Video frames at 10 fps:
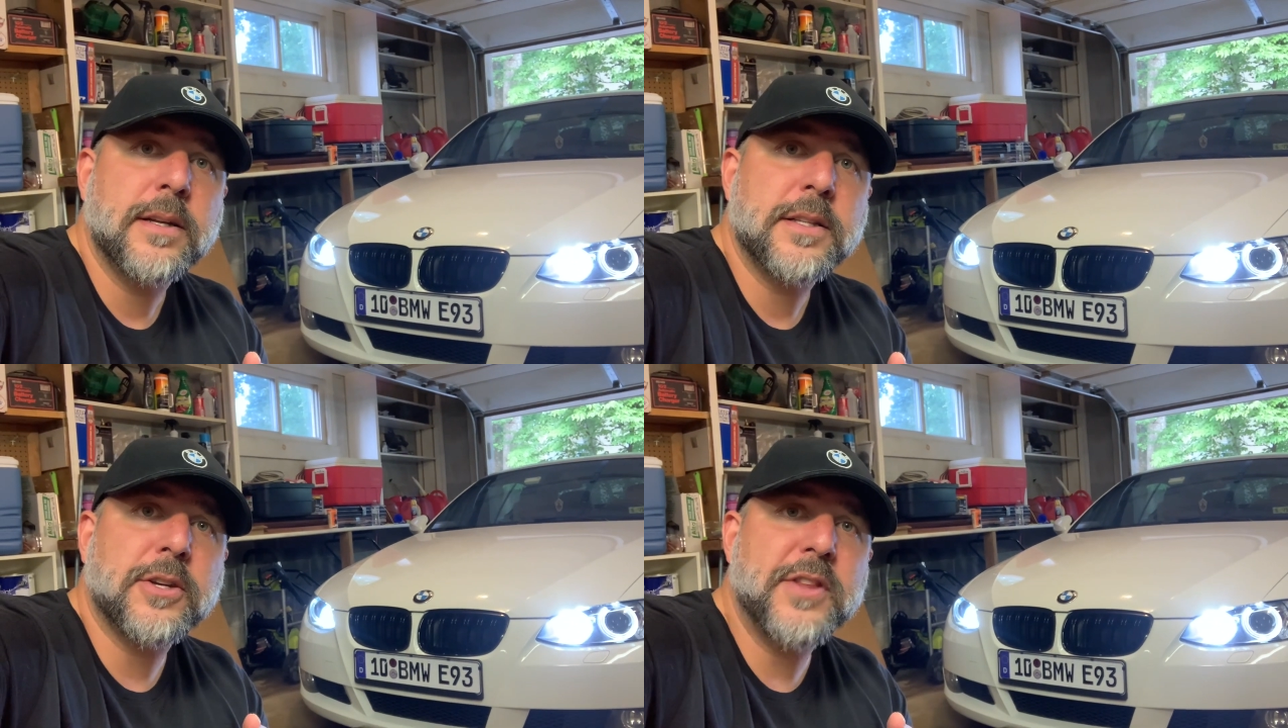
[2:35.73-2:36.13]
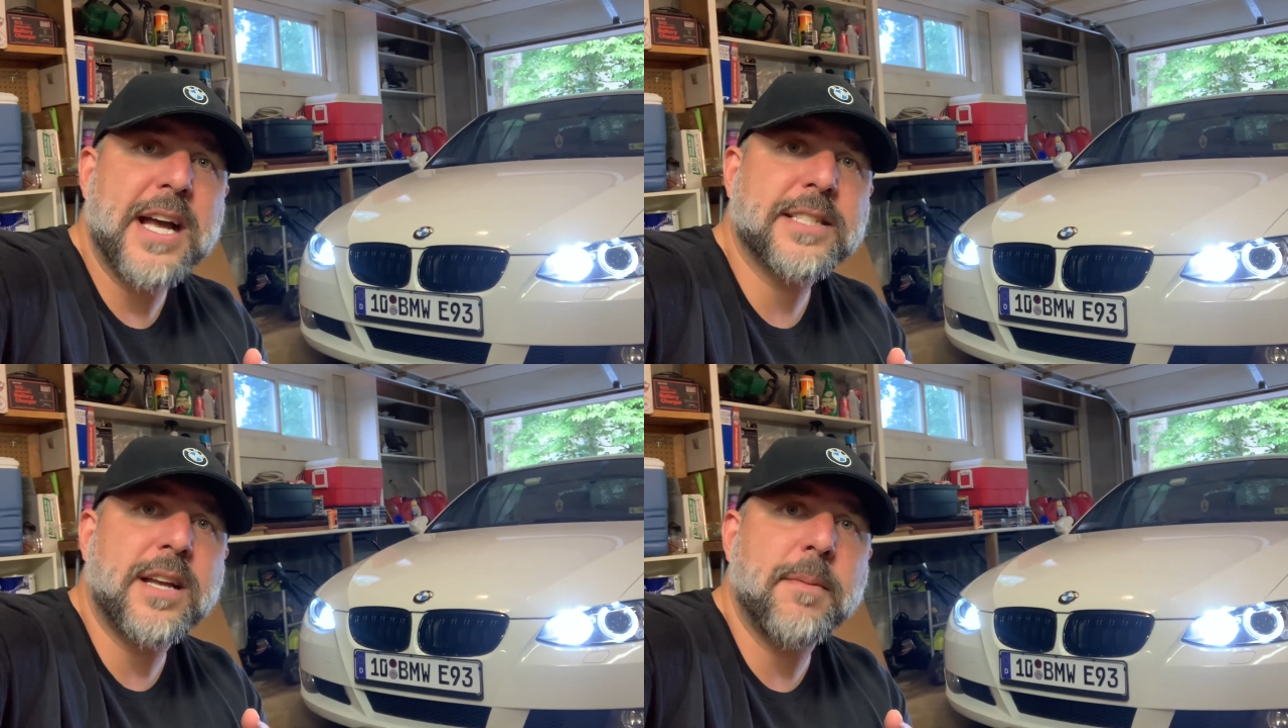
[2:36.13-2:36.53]
Till
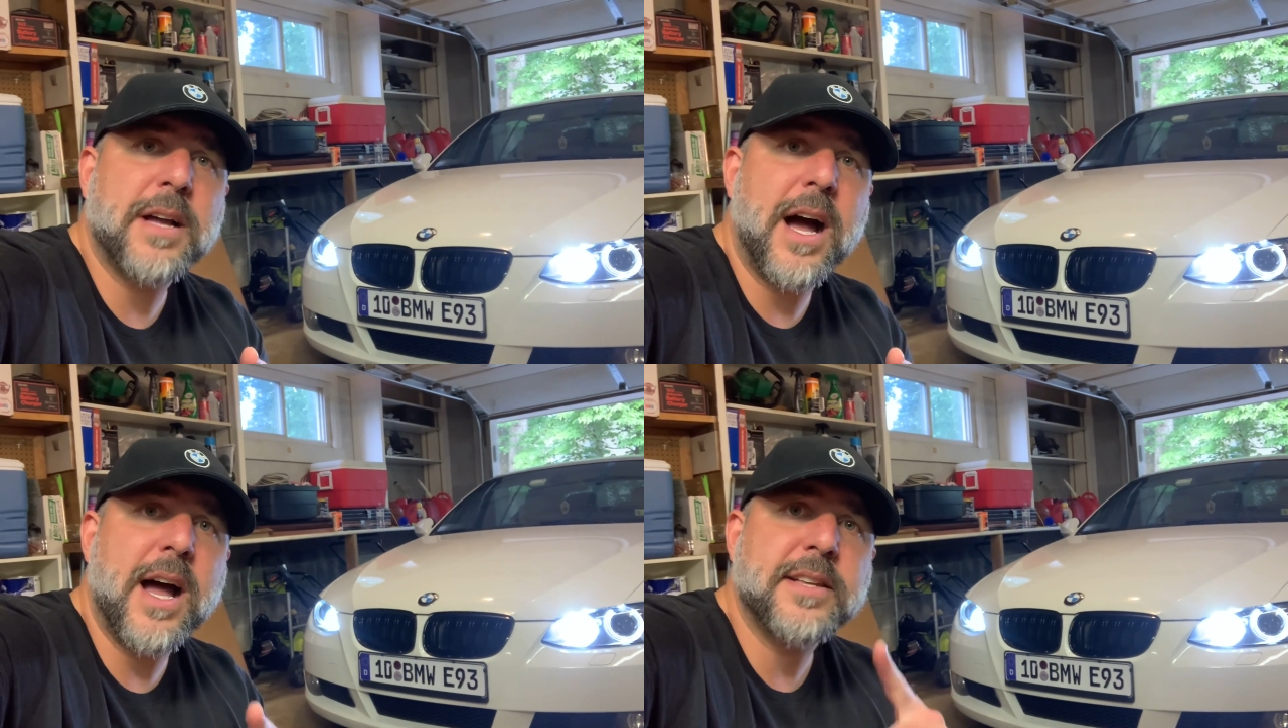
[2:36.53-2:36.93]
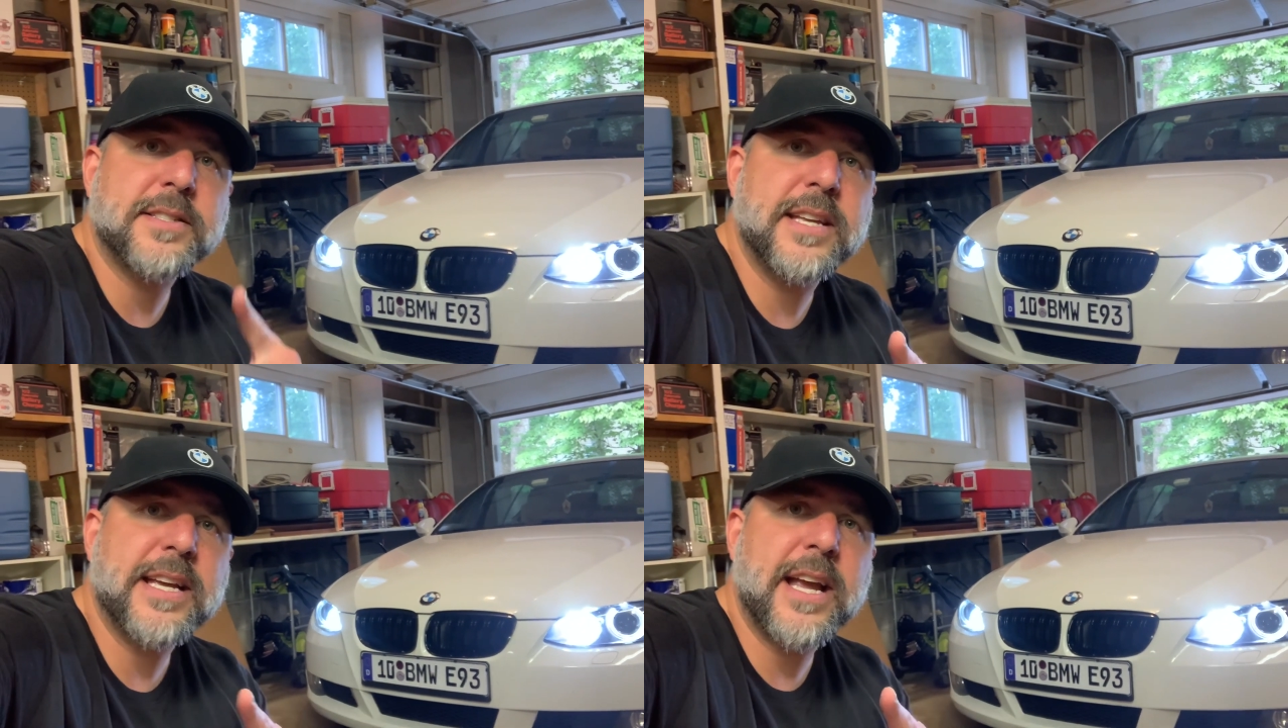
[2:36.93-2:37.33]
next time, guys,
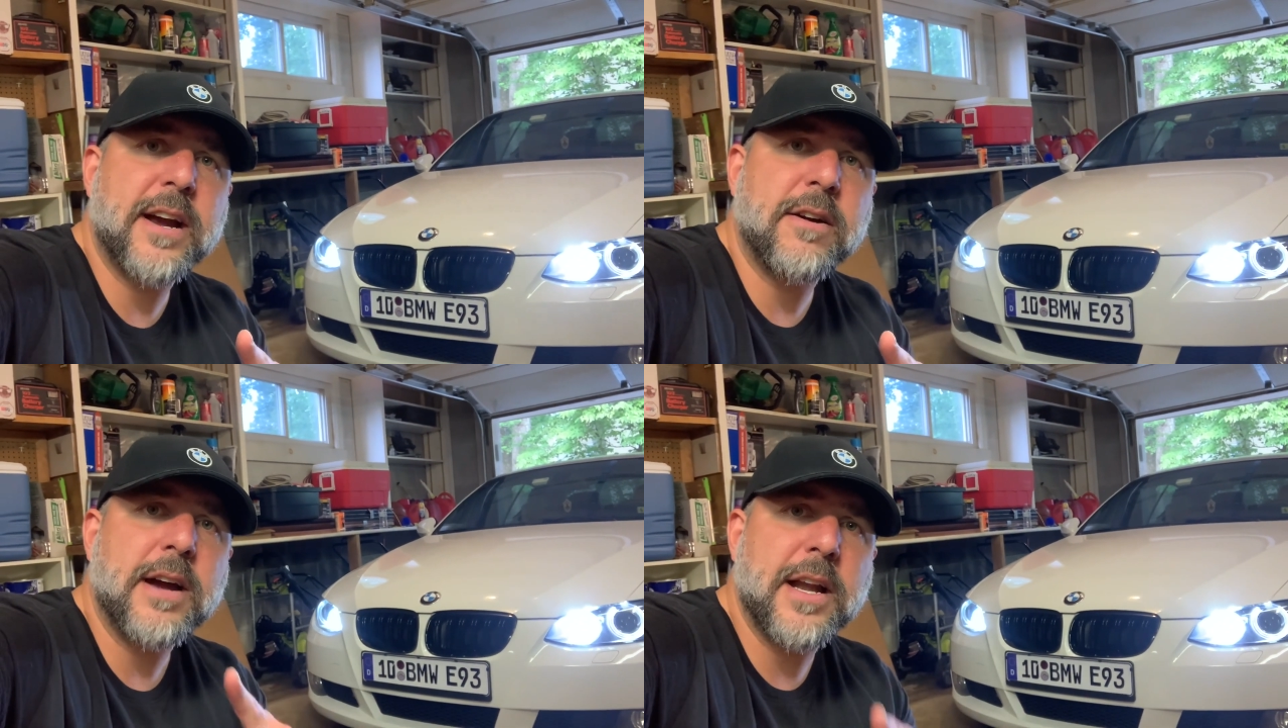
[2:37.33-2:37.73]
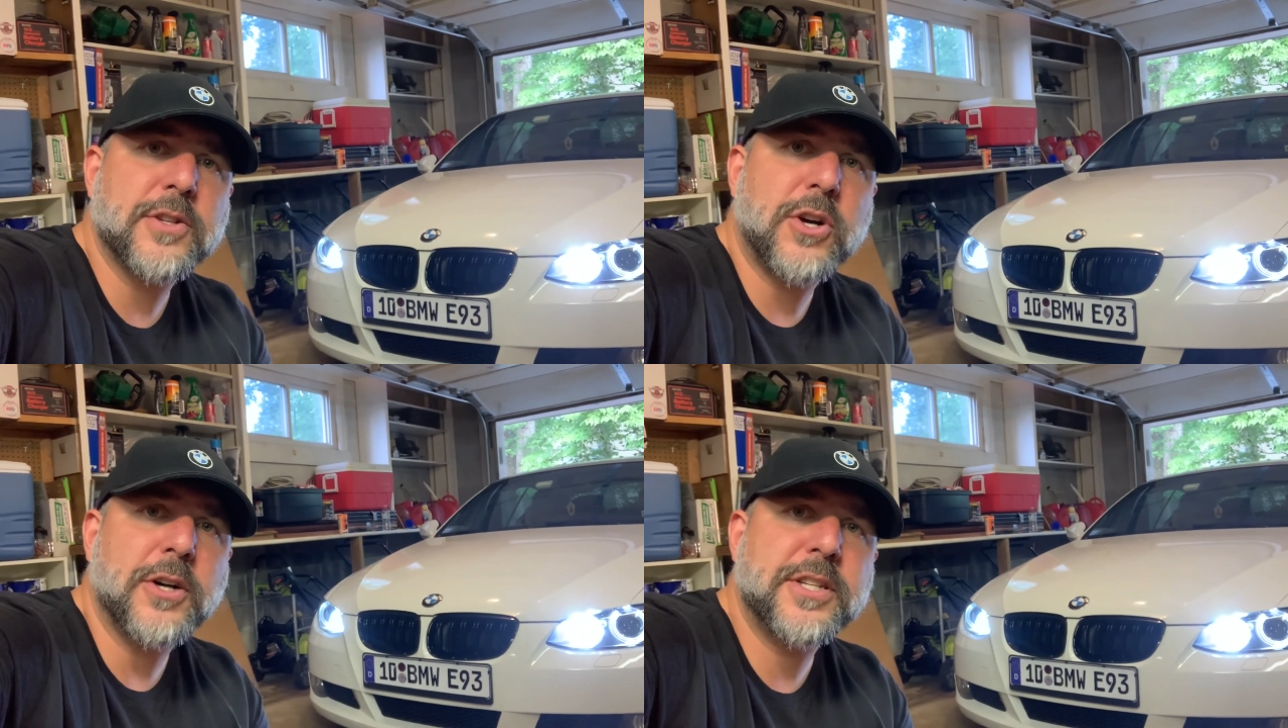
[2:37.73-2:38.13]
take care, and I'll
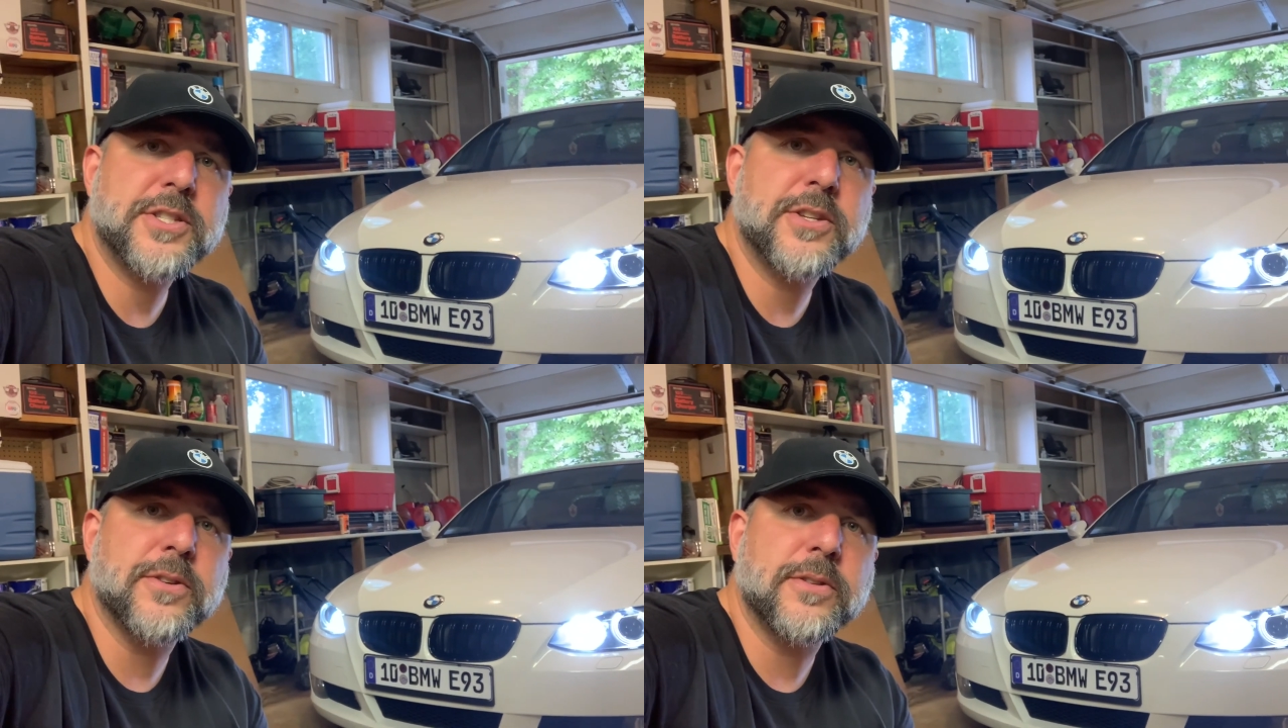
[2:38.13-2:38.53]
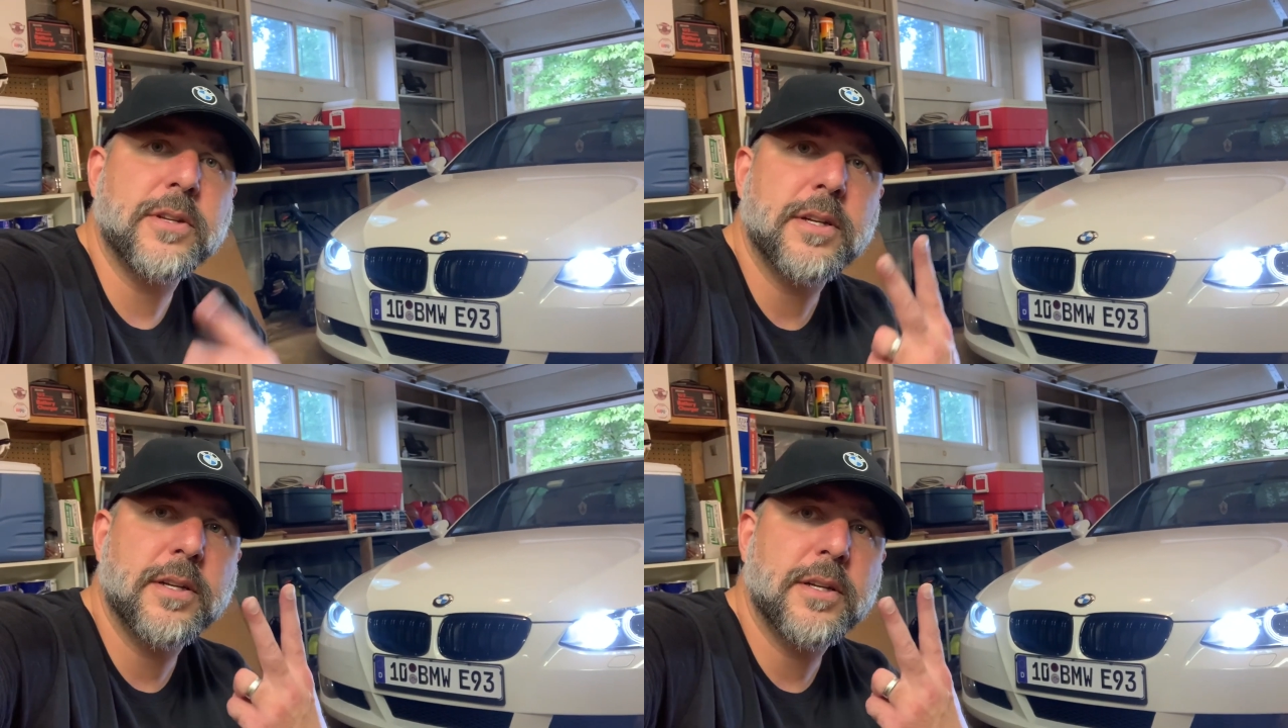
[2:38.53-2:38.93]
talk to you soon.
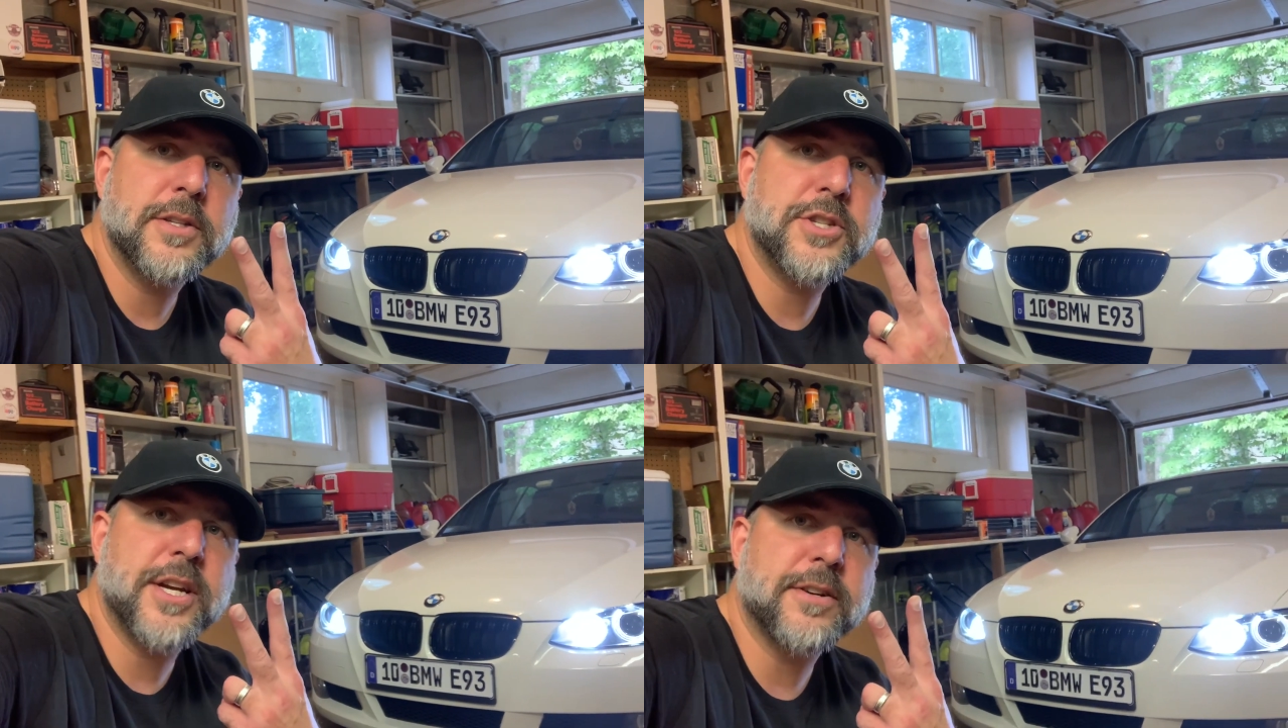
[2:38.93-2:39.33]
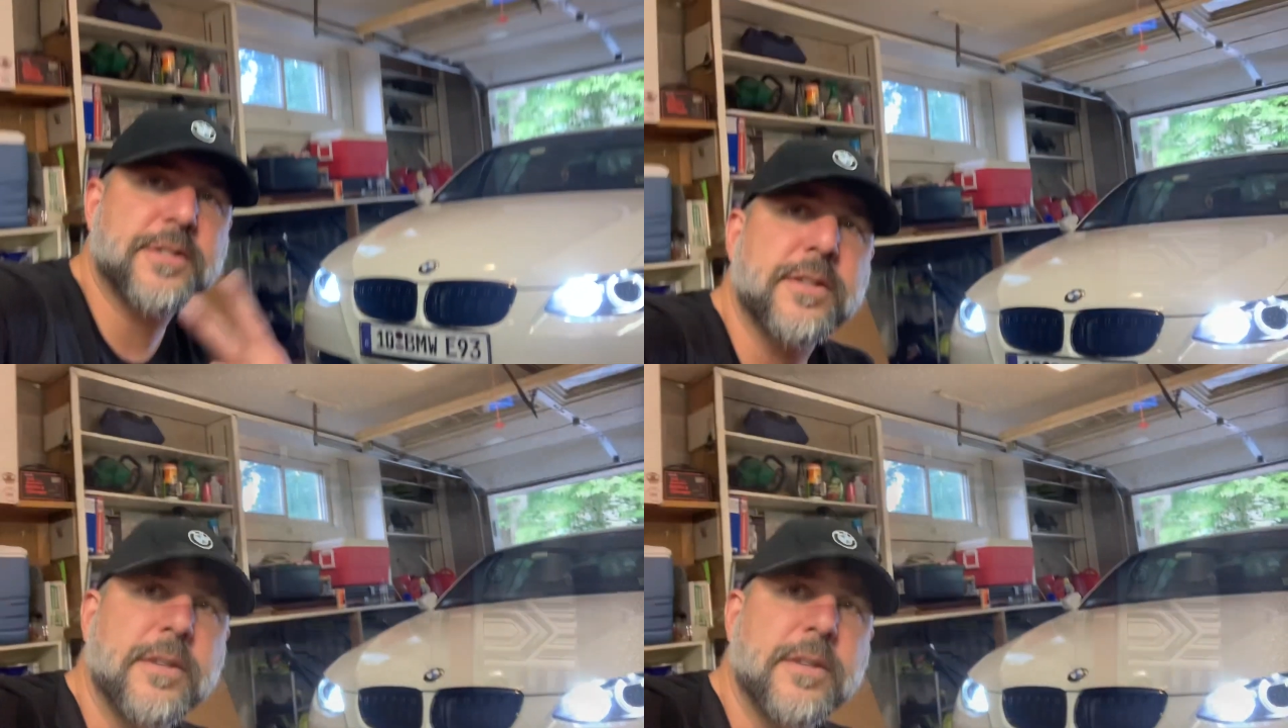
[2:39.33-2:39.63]
Cheers.